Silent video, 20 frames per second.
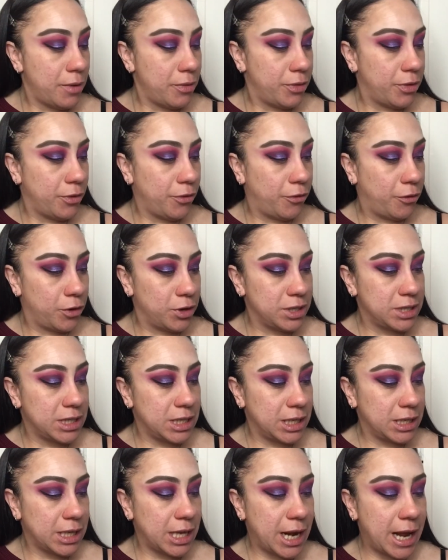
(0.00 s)
the first
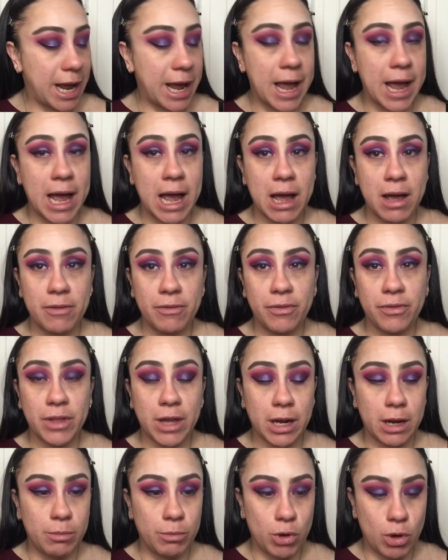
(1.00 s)
thing that I have
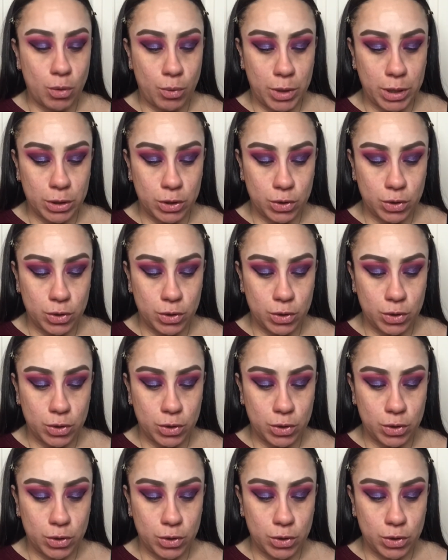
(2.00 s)
that I'm going